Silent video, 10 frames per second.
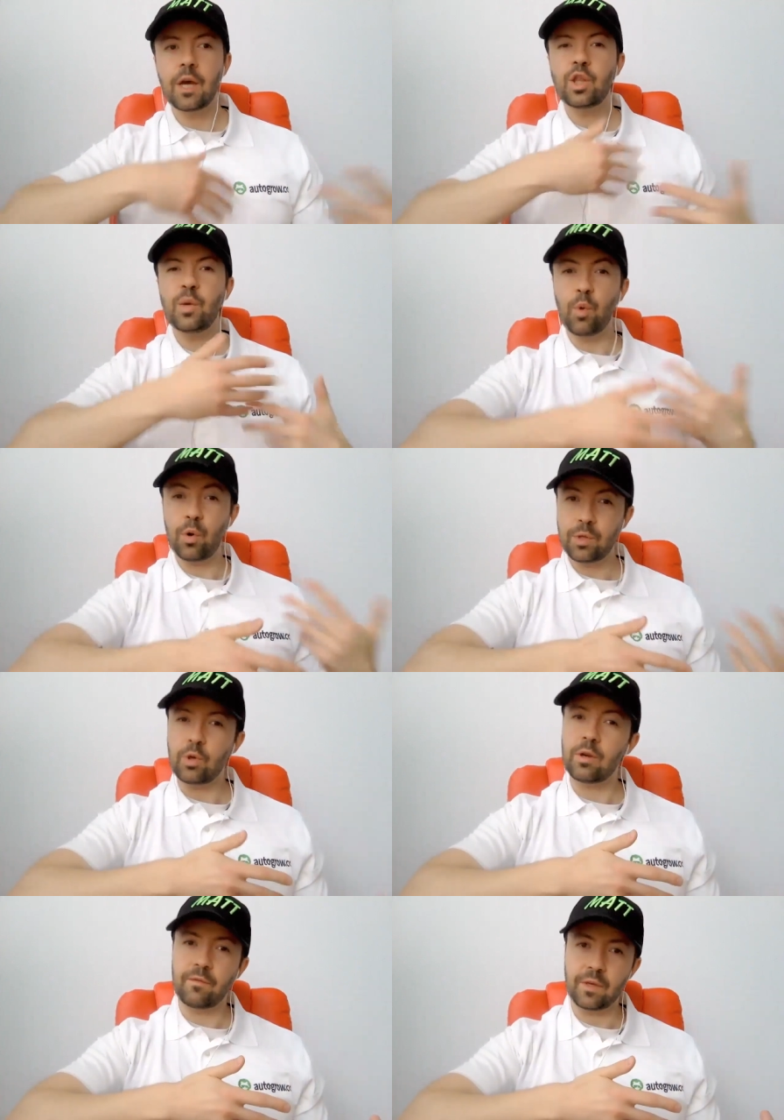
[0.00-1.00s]
the more that you
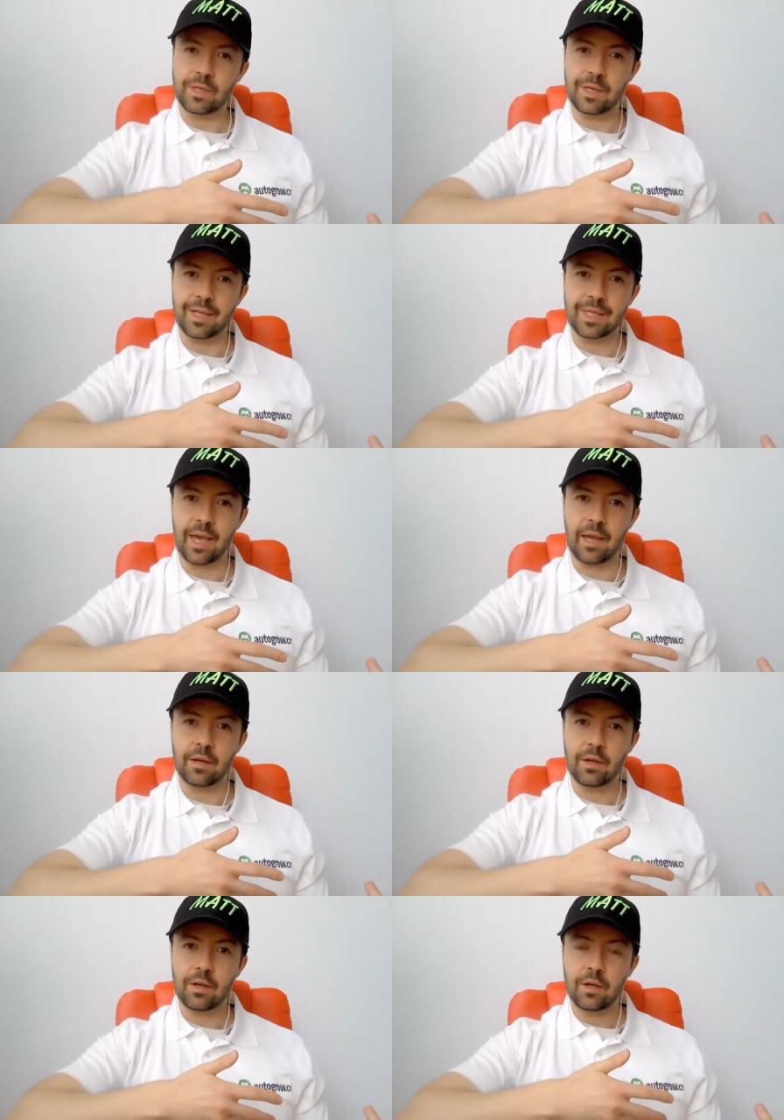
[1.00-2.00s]
can facilitate
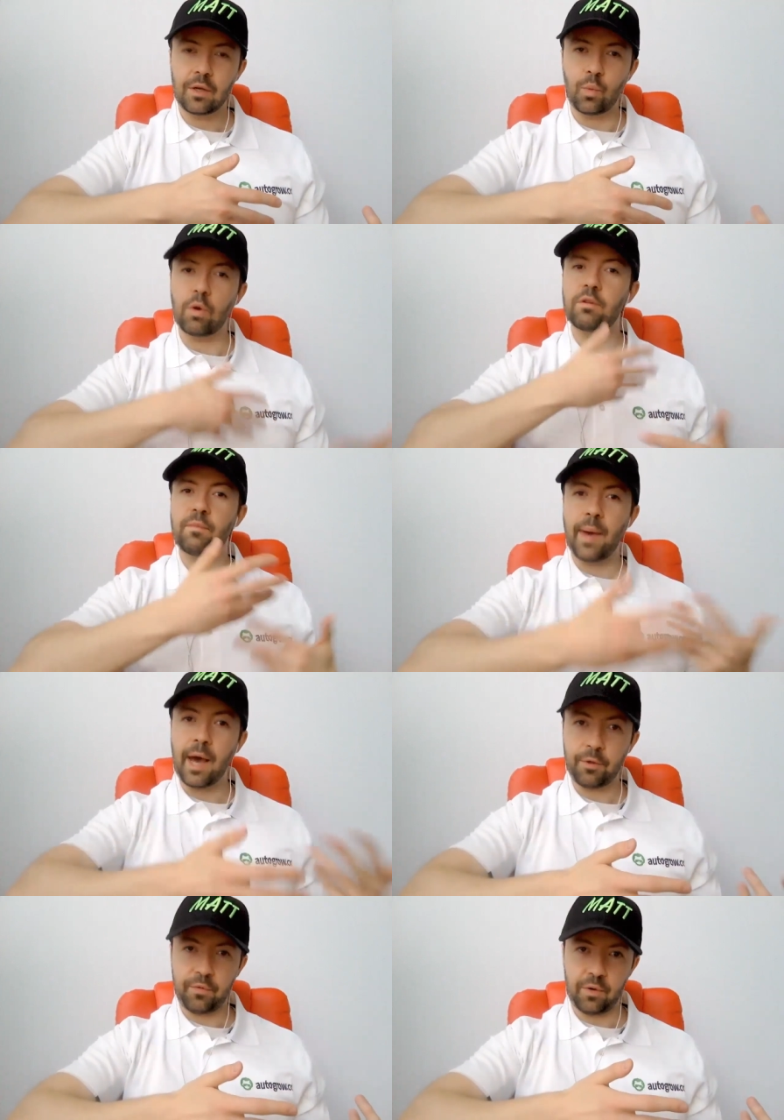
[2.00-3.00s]
word of
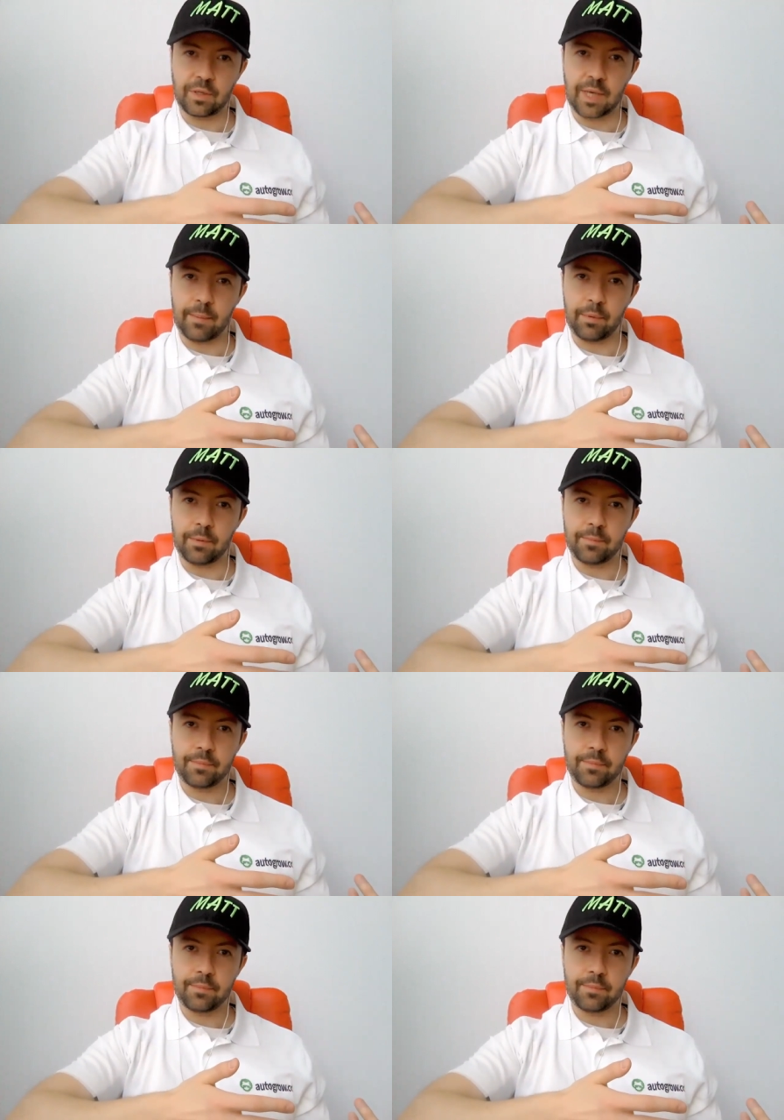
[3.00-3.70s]
mouth, for example,